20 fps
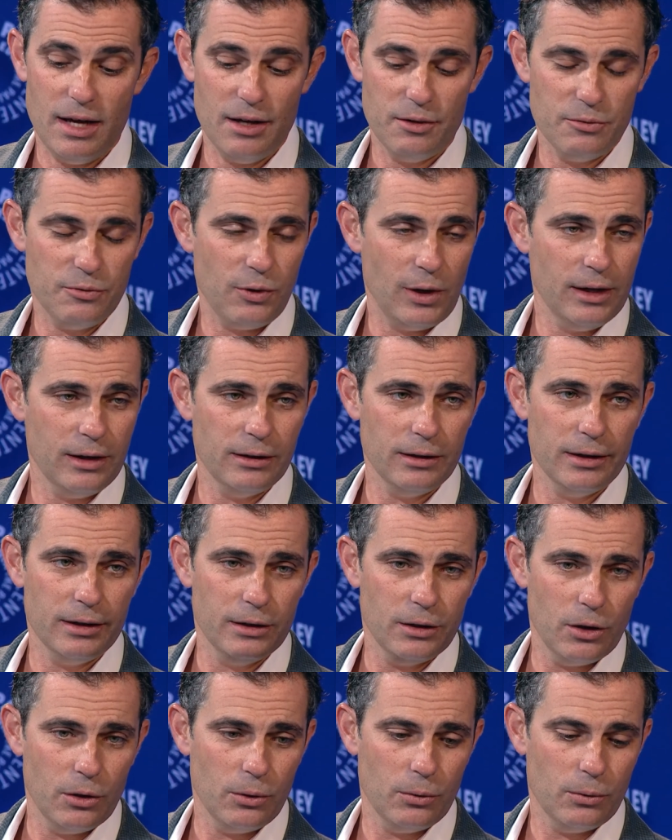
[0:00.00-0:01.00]
and frankly, you
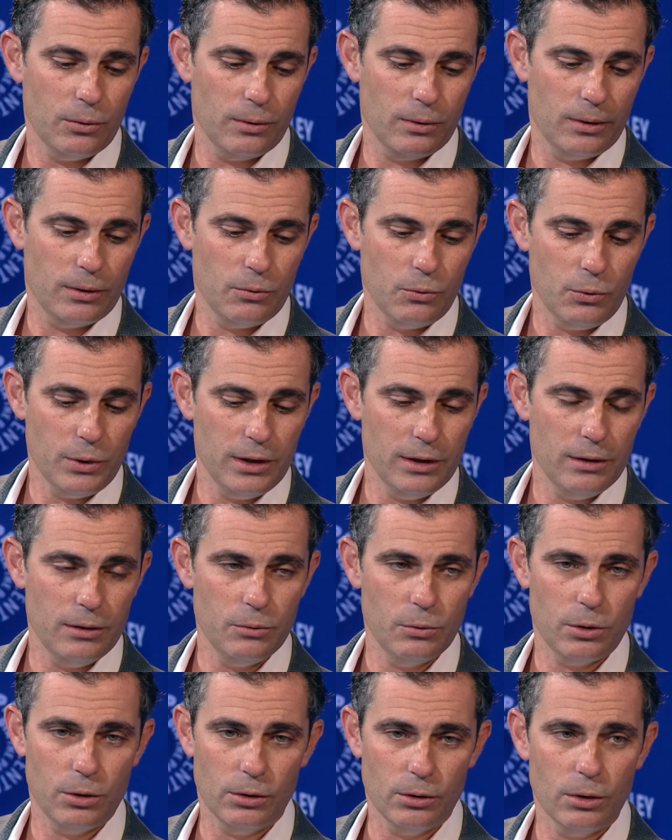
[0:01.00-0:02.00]
know, we
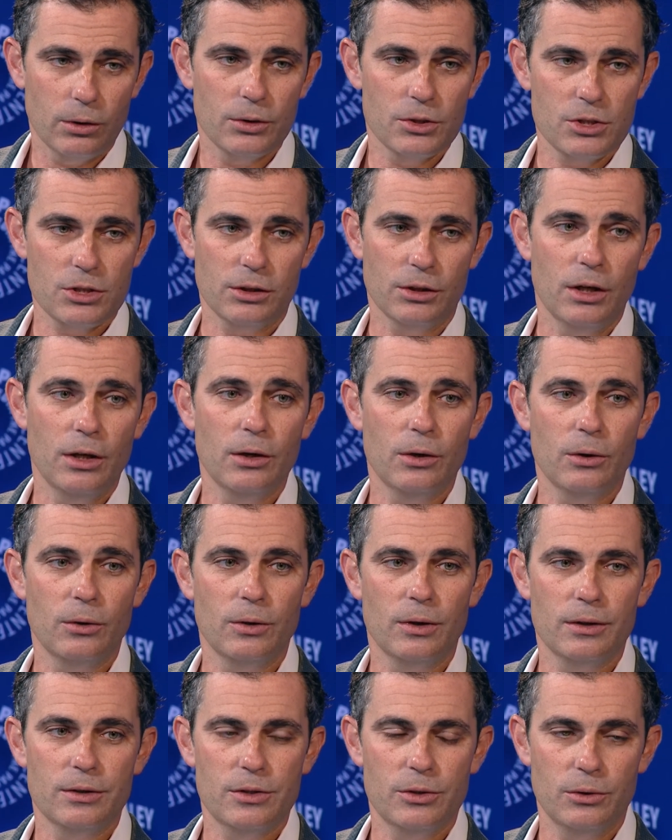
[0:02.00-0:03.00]
were a little slow
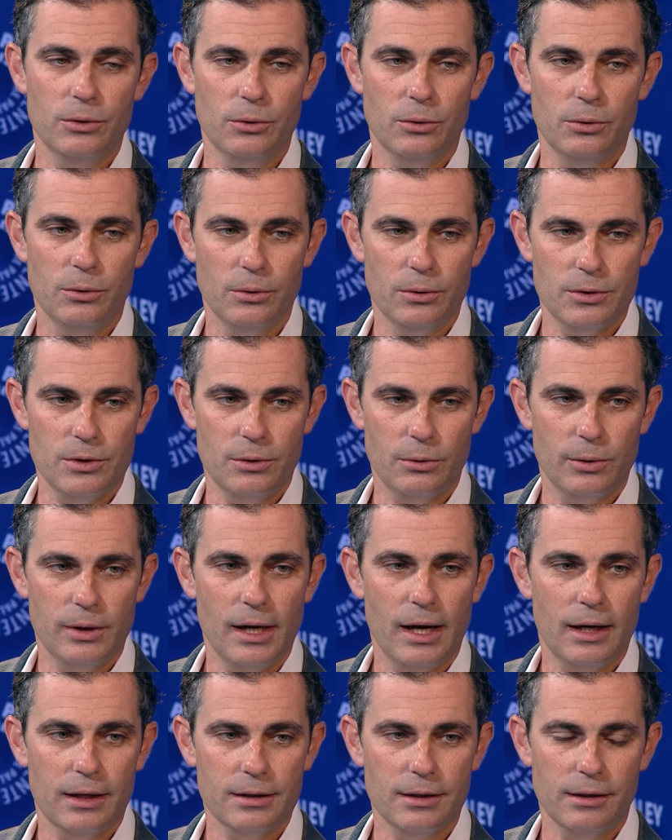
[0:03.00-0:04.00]
to, to
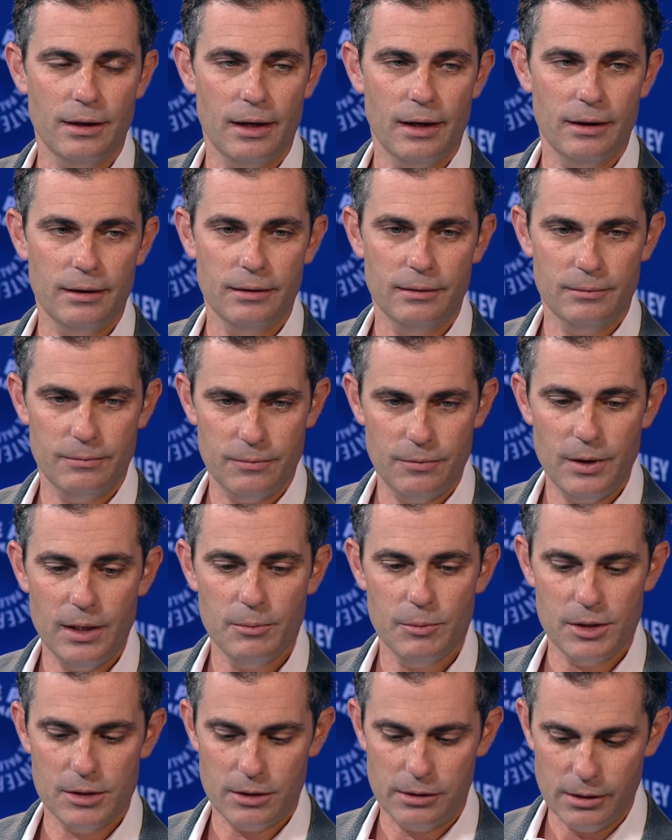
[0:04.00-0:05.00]
react to that. And
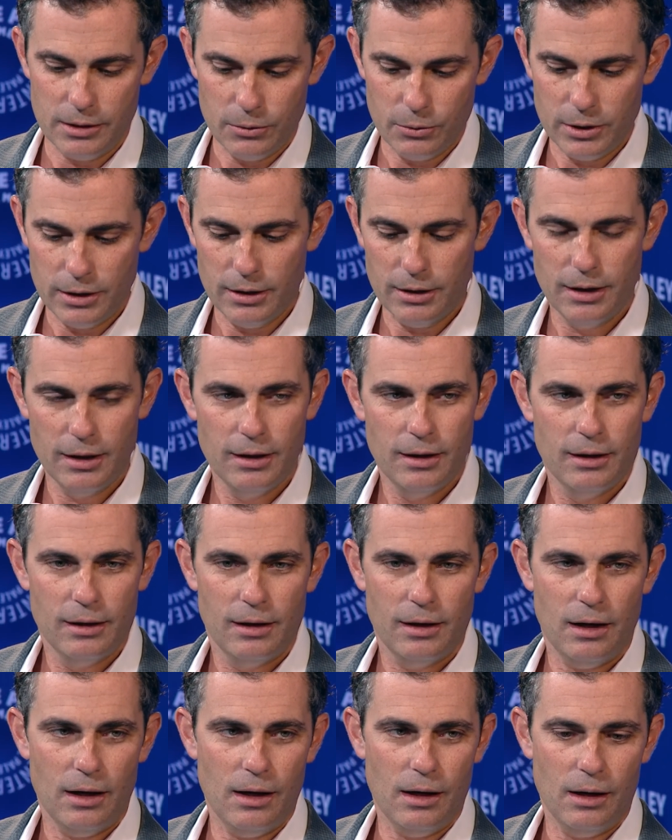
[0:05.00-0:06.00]
famously, we
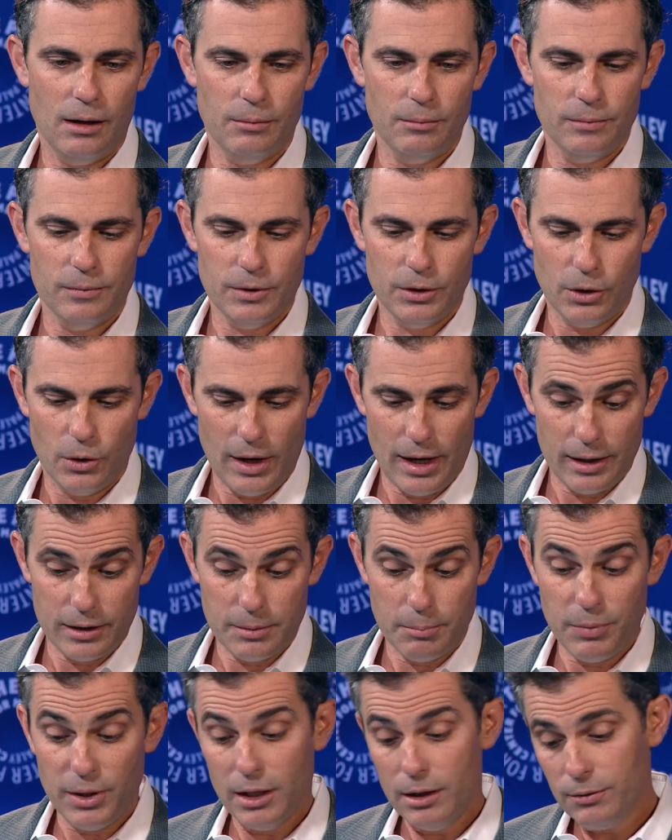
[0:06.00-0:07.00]
um, you know, had to
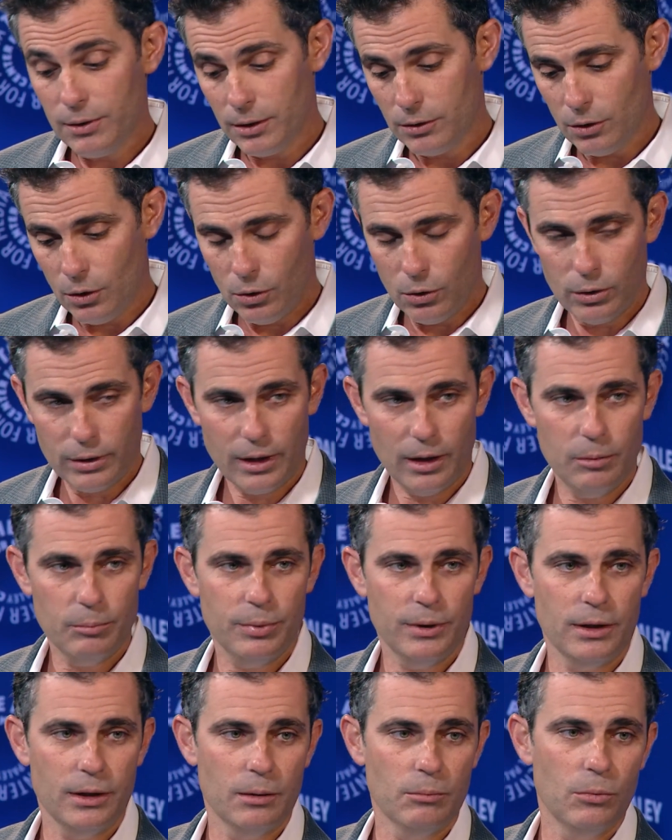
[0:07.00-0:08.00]
pivot the whole
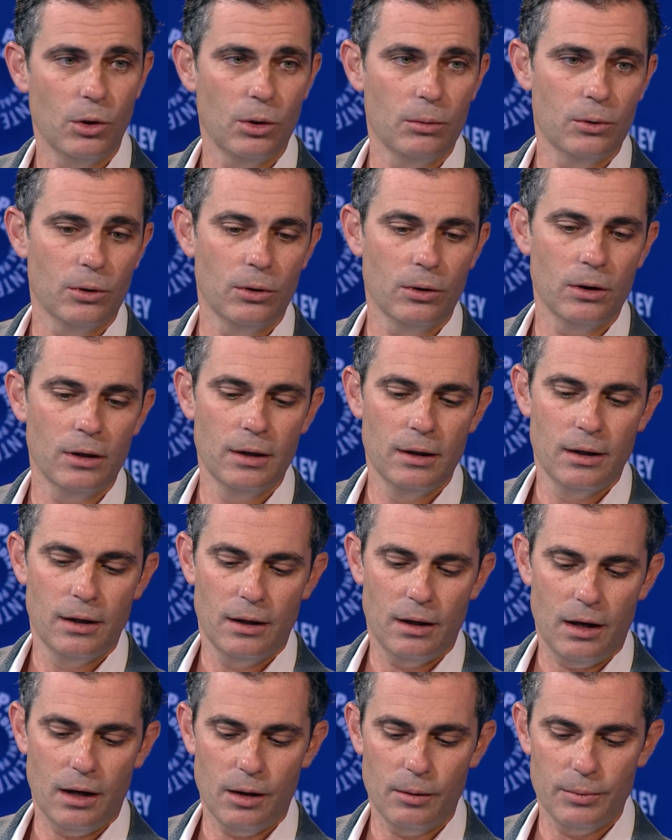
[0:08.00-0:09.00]
company to mobile
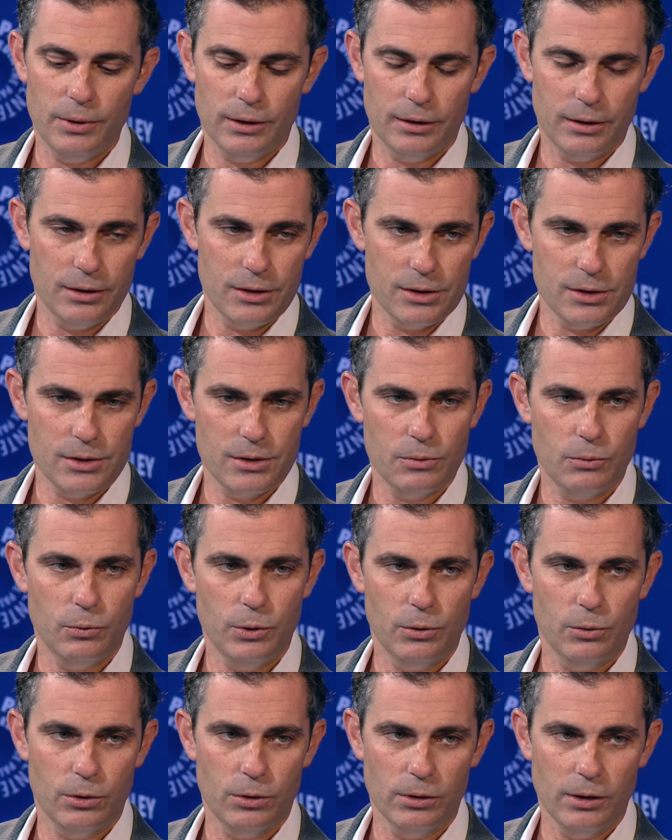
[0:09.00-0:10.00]
uh, because we
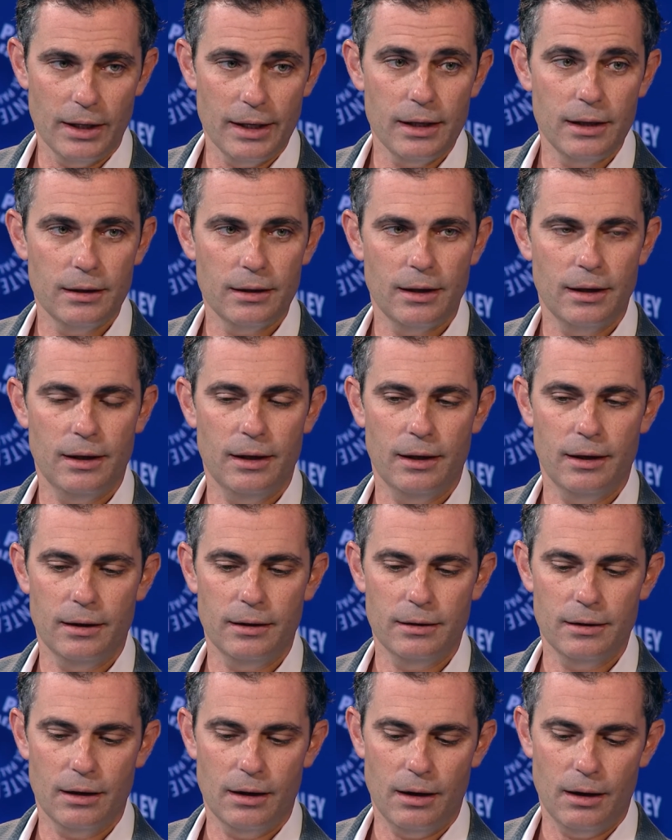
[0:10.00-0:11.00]
were late.
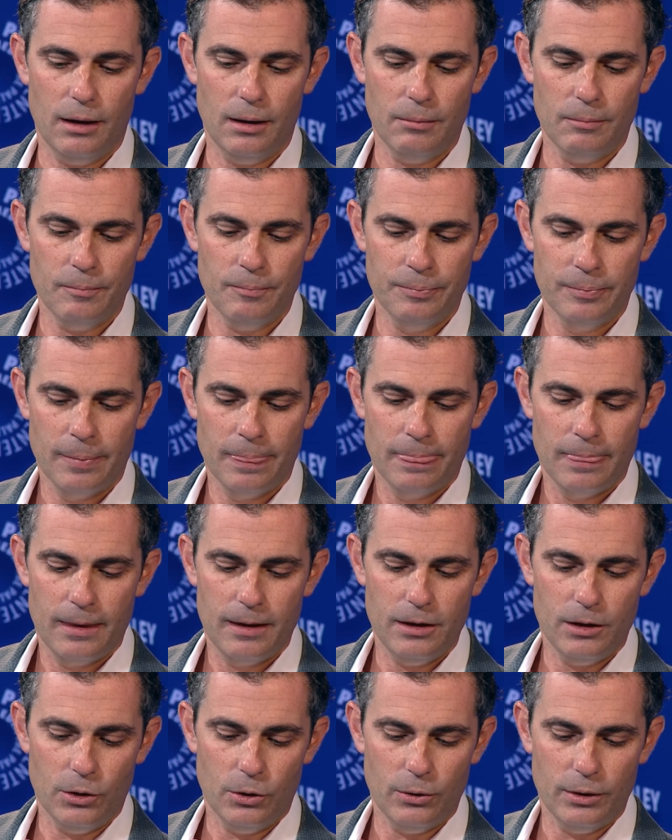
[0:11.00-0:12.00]
And um,
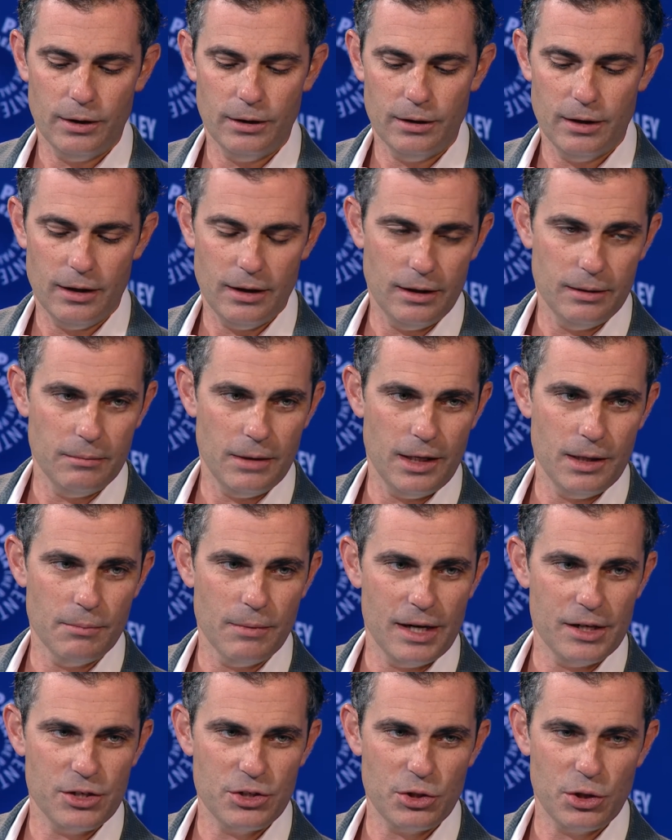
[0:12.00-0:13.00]
you know, in, in, okay. in,
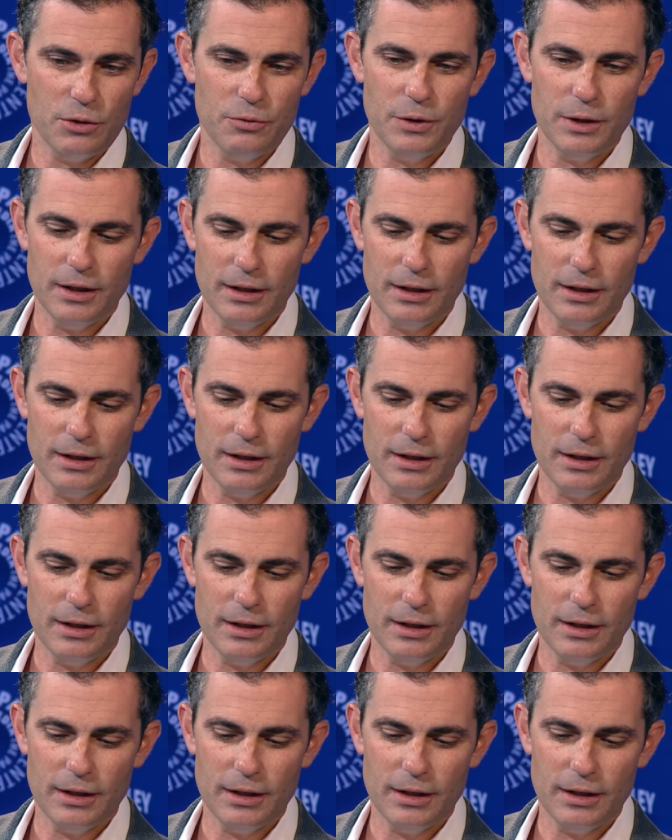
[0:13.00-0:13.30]
my surfing